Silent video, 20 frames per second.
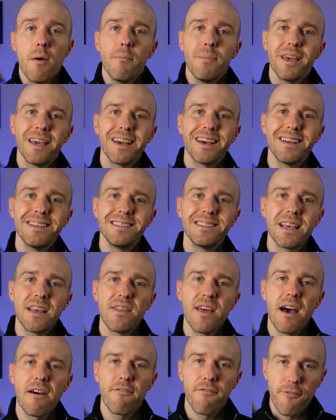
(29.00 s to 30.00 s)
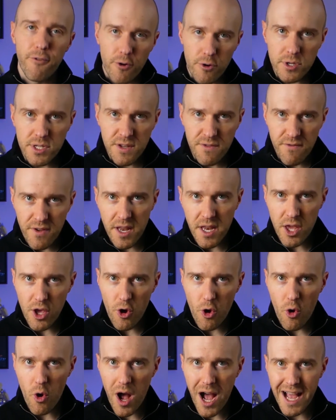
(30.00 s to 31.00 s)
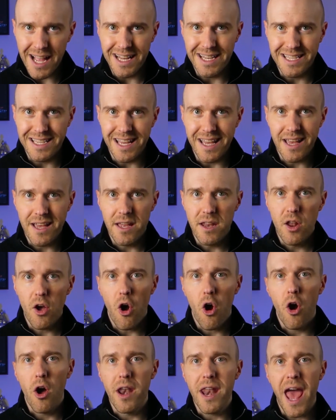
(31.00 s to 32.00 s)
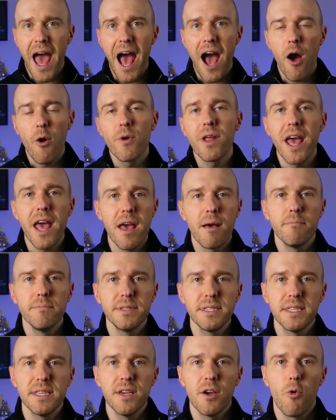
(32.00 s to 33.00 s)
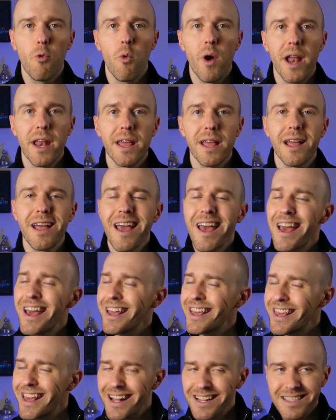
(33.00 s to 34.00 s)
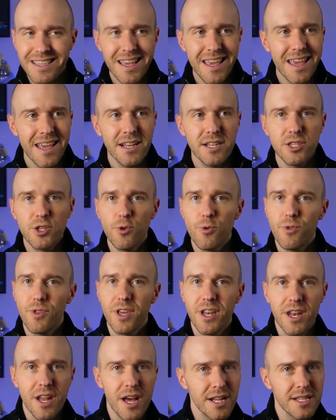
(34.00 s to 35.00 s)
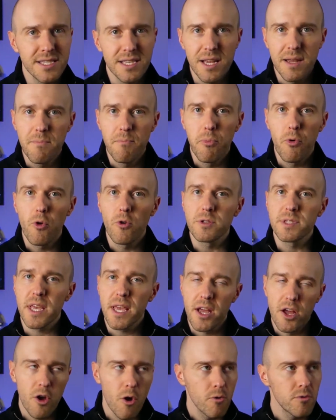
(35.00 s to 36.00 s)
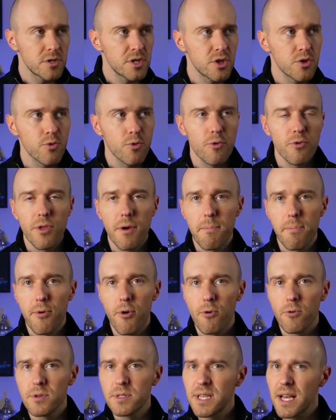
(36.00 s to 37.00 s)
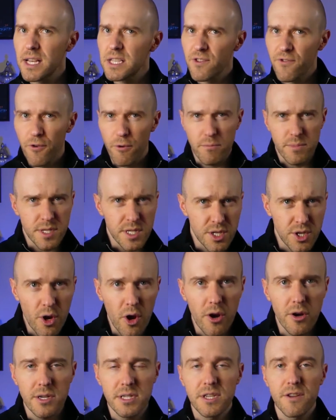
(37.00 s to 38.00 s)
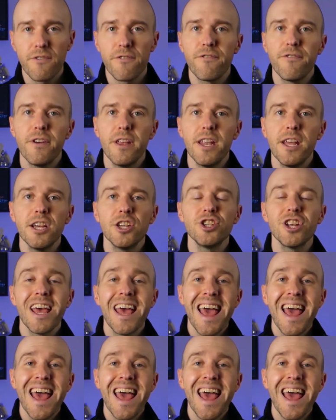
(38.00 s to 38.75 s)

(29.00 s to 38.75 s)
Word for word: because that first video I did on how to MC a wedding gets into the nuts and bolts. It goes through the process from start to finish.